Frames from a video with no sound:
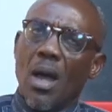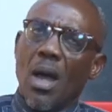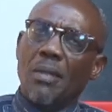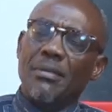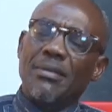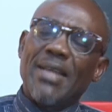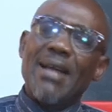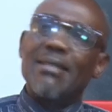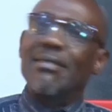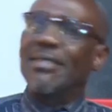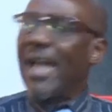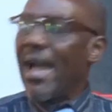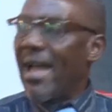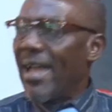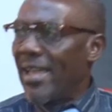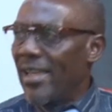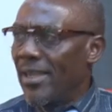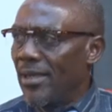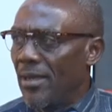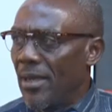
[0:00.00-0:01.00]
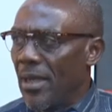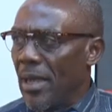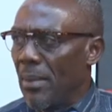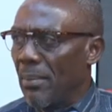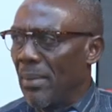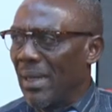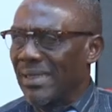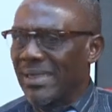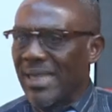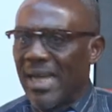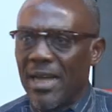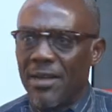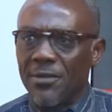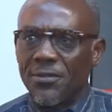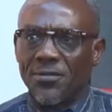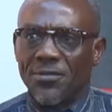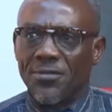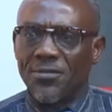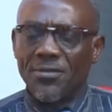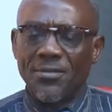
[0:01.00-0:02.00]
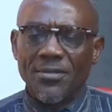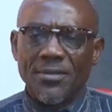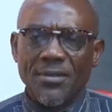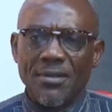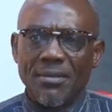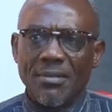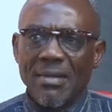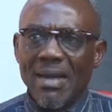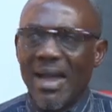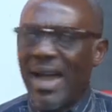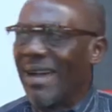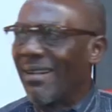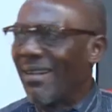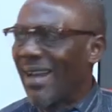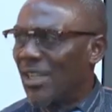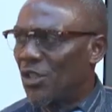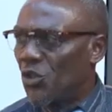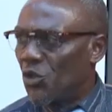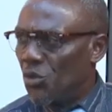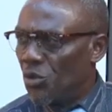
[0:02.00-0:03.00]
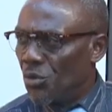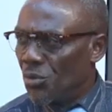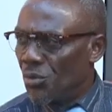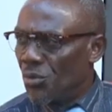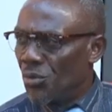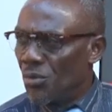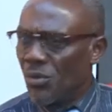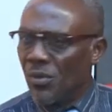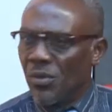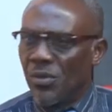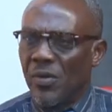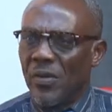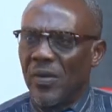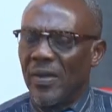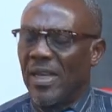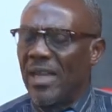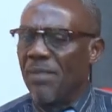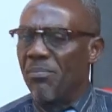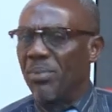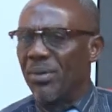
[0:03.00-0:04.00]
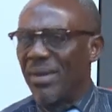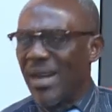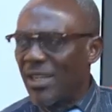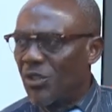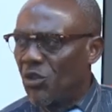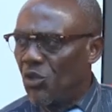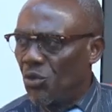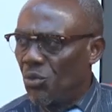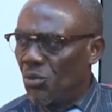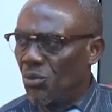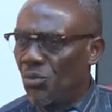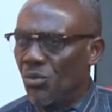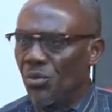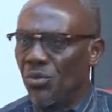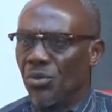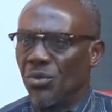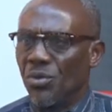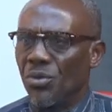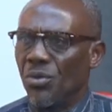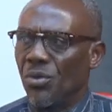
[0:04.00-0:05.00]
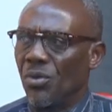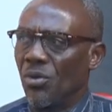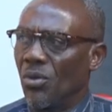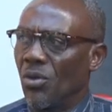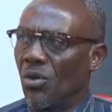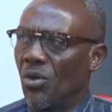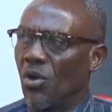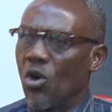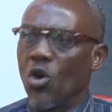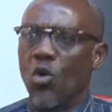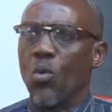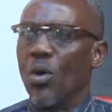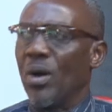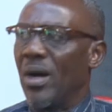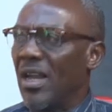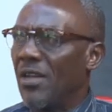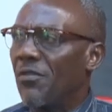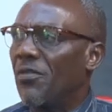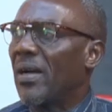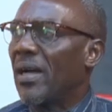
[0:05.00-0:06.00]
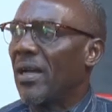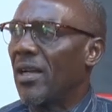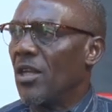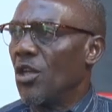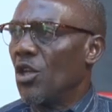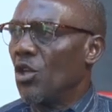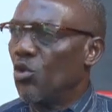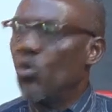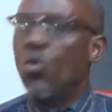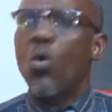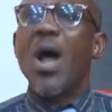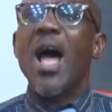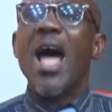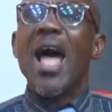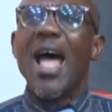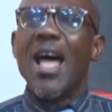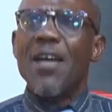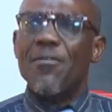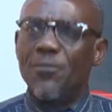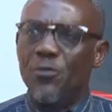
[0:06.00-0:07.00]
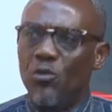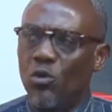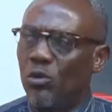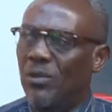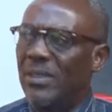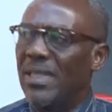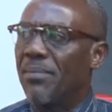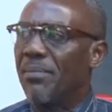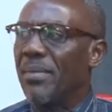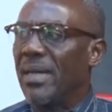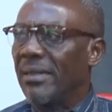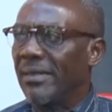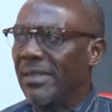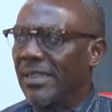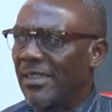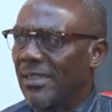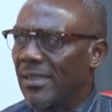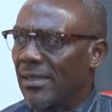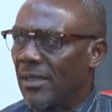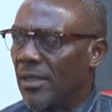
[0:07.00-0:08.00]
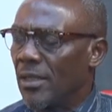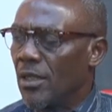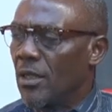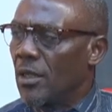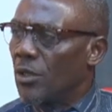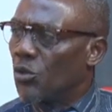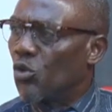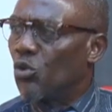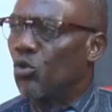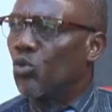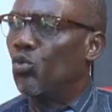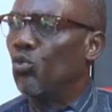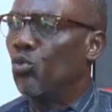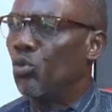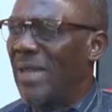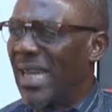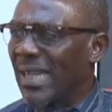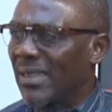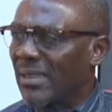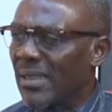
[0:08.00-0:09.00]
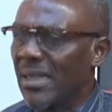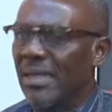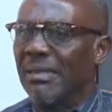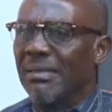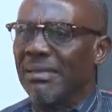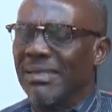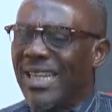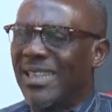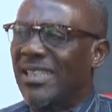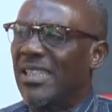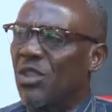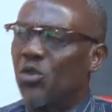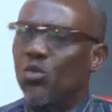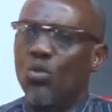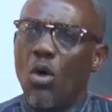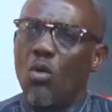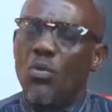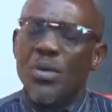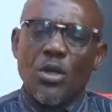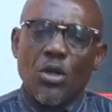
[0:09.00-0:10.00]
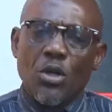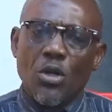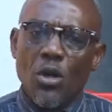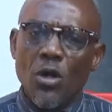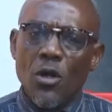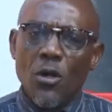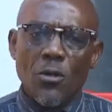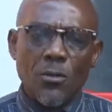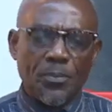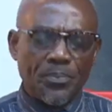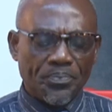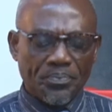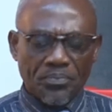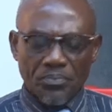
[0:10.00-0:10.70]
that guy might have harassed you, embarrassed you, or whatever, you have no temerity to do that. That is what we call